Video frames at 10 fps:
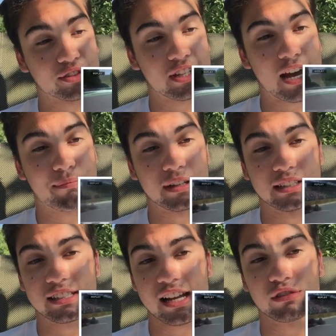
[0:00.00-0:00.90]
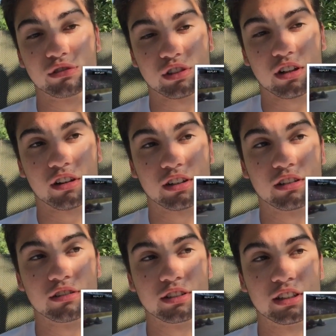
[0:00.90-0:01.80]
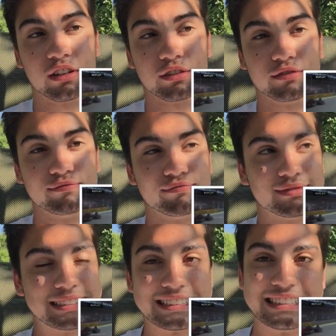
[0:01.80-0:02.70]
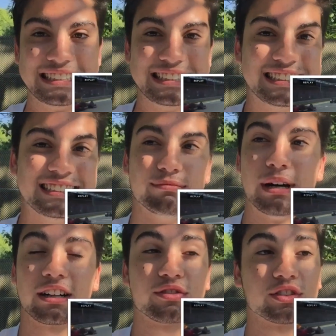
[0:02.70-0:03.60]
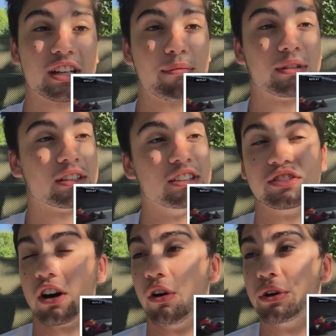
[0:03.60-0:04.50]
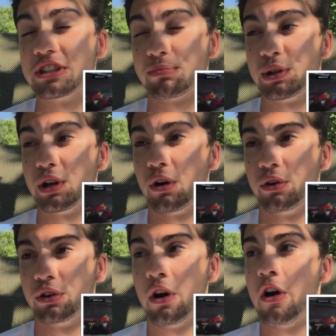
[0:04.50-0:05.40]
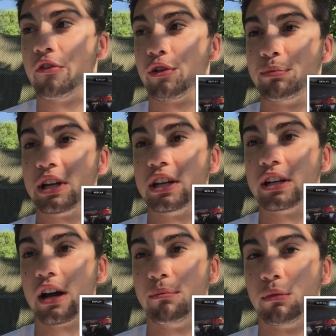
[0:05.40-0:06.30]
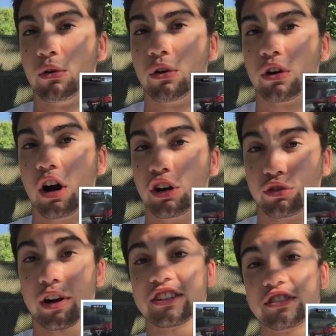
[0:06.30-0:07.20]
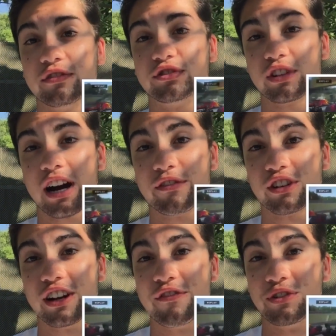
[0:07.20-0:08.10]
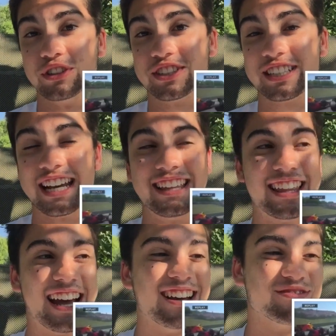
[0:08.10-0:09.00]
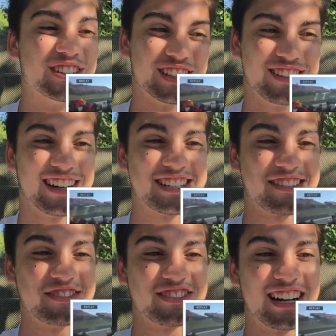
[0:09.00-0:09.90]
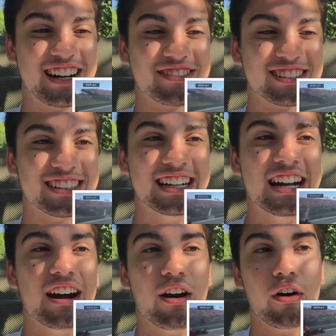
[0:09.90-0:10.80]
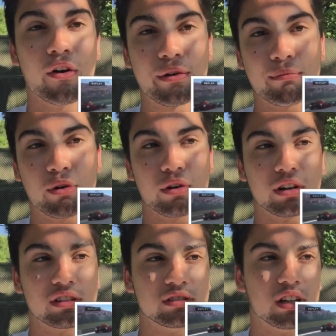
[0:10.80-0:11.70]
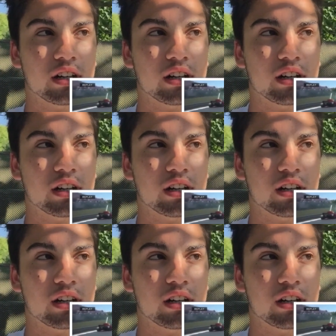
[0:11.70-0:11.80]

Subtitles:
Verstappen and Daniel Ricciardo, you know, Max Verstappen, he's always been known for being a more aggressive driver, if you would say that, more aggressive driver, or more,